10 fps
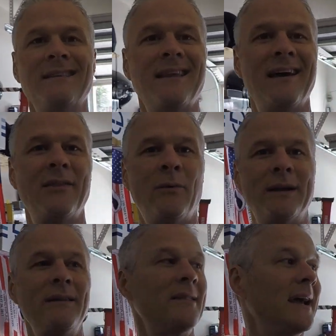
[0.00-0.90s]
the other
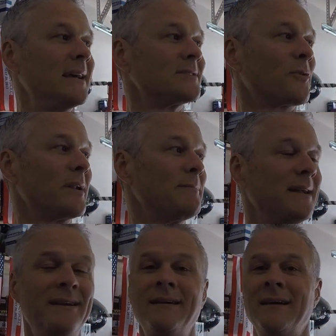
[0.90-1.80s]
one that has already
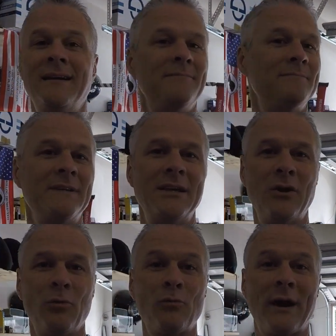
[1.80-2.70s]
been,
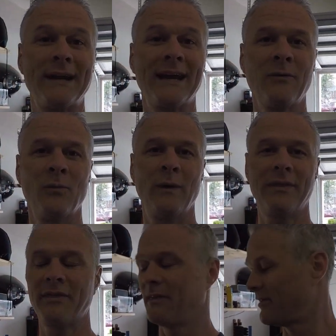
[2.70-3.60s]
running
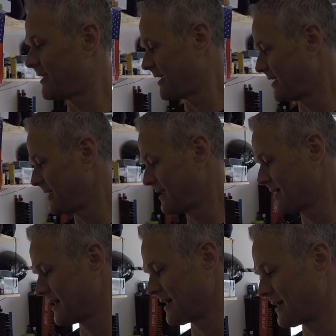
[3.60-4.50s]
with the
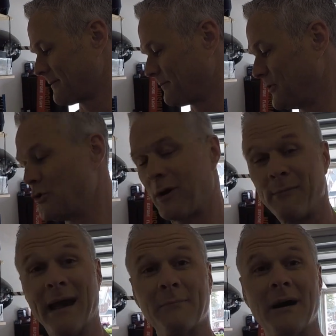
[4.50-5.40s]
new
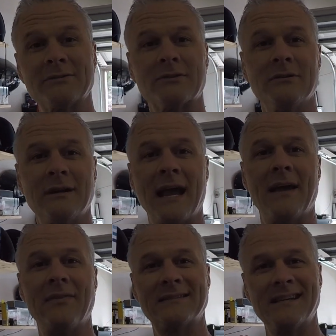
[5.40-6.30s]
airbag module
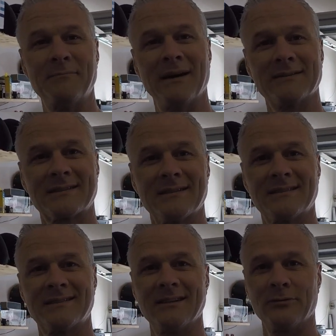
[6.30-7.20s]
and the seat belts
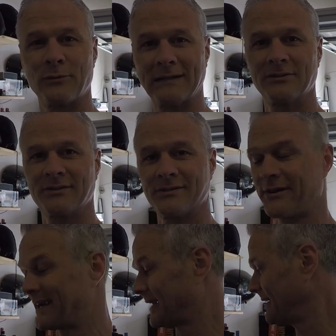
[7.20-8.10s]
still
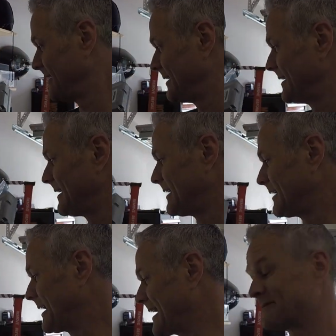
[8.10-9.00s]
registering
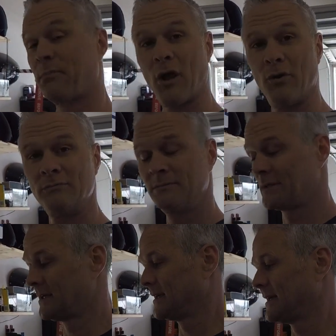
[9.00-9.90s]
as blown,
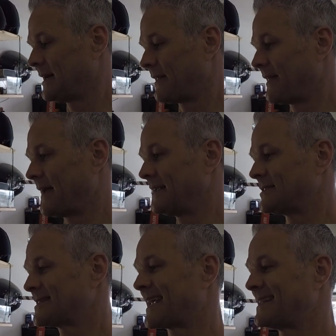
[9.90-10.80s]
that
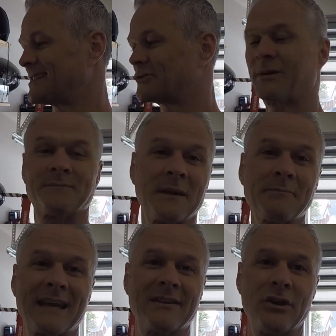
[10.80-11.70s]
just in case it trips
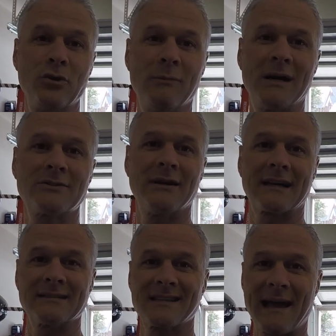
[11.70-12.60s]
something in the new module, I
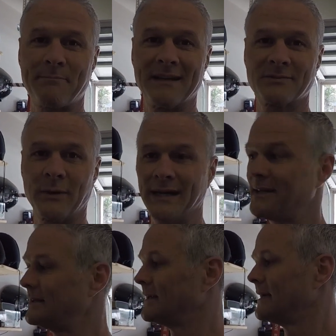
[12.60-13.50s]
can slap this one
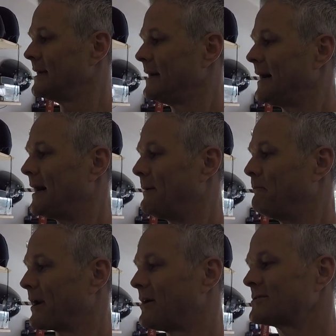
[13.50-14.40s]
in.
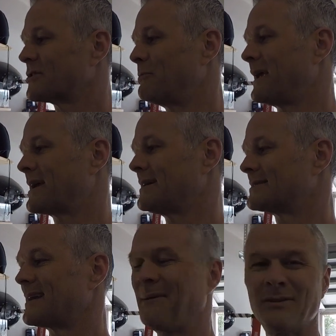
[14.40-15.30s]
But also
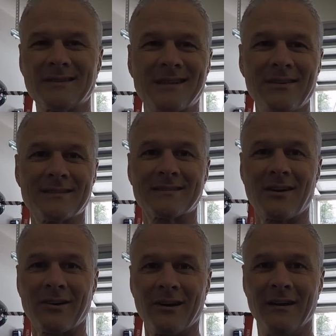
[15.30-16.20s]
because I'm going to sell this
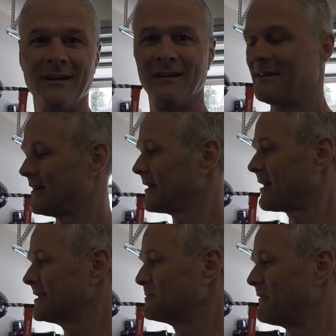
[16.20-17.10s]
sucker. It
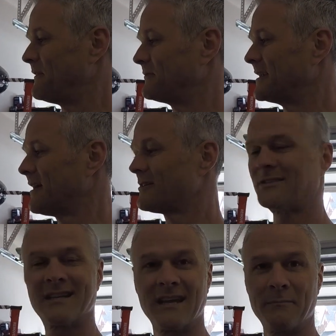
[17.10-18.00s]
cost me
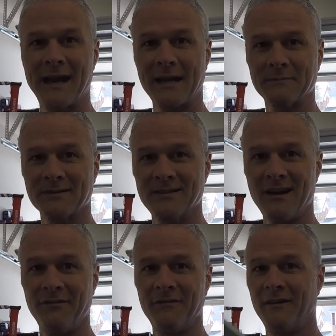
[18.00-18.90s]
$50 to get it back up to
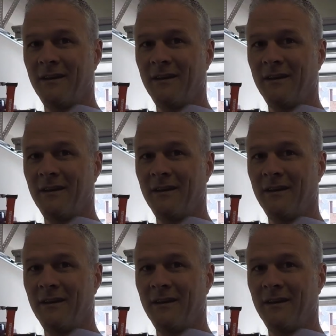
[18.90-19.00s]
snuff.